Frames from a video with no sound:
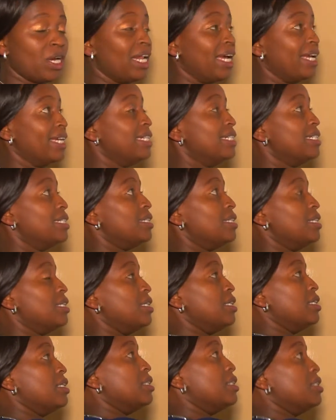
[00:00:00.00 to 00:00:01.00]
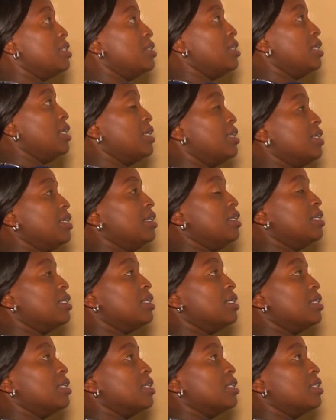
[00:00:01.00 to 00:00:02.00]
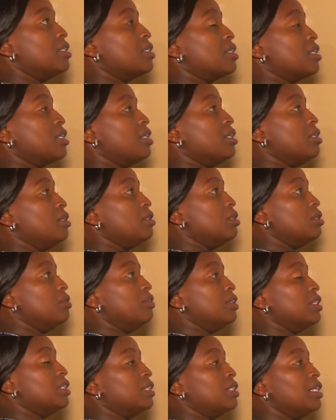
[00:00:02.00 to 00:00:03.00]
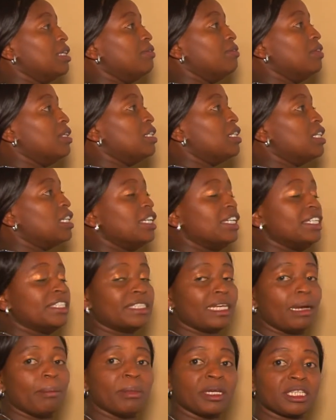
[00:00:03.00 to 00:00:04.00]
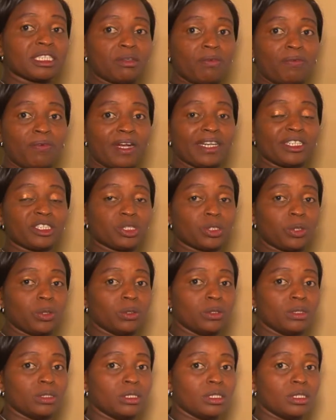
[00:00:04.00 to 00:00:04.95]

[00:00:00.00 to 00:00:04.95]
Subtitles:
like 3 over 7, it's a mixed fraction